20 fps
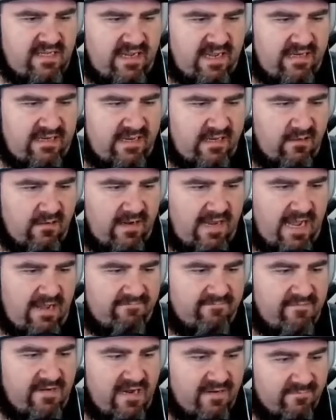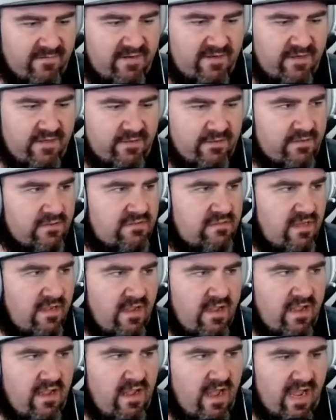I literally have never used.
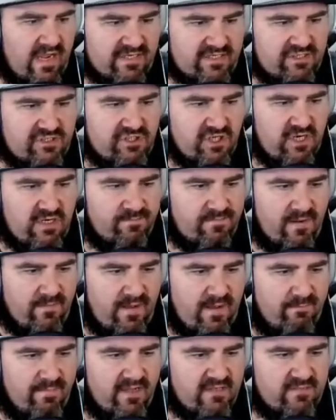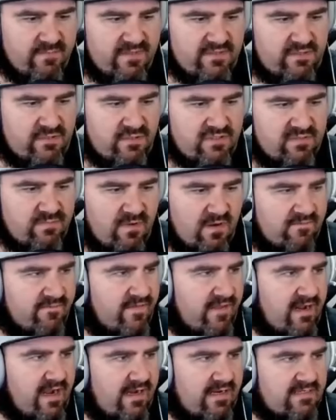I should, but my bedroom is too small for
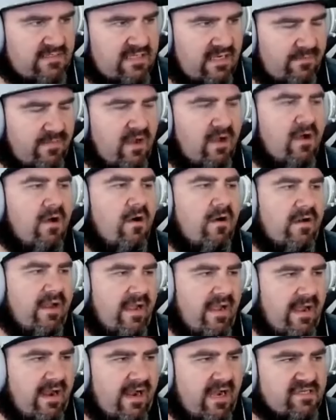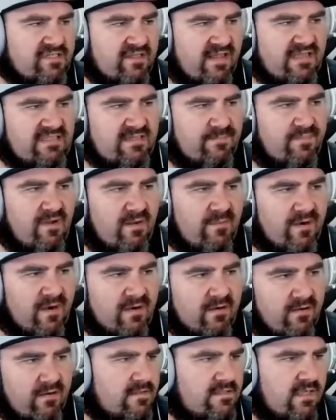the kind of setup. Oh, okay, I got you. That's a
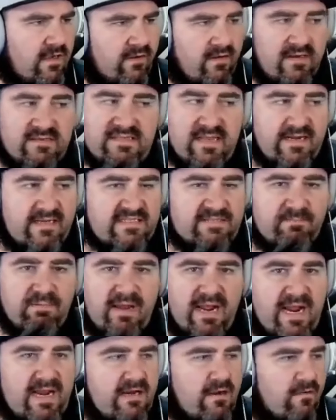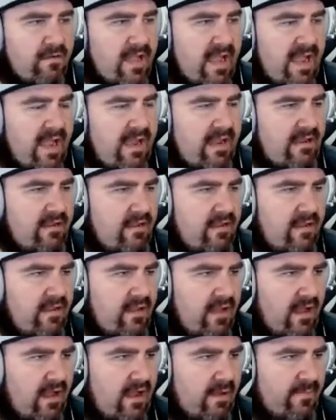bummer. So it looks like it's playing okay.
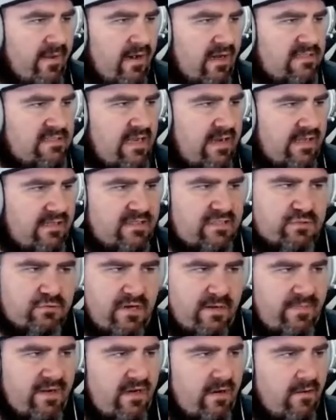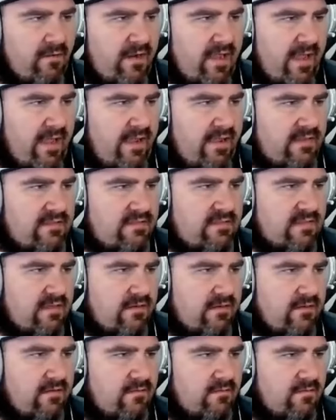Um, it looks like it's streaming okay,
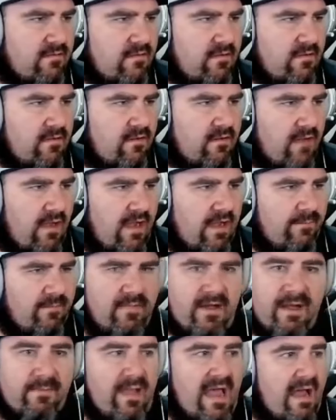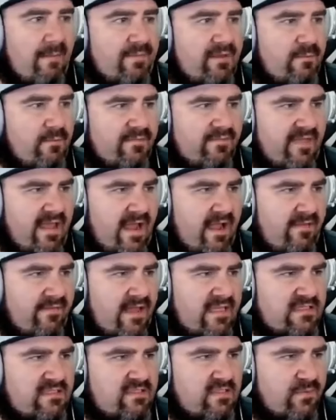so I'm, I'm happy with that.
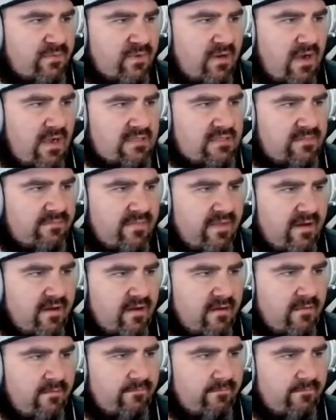That's super awesome there.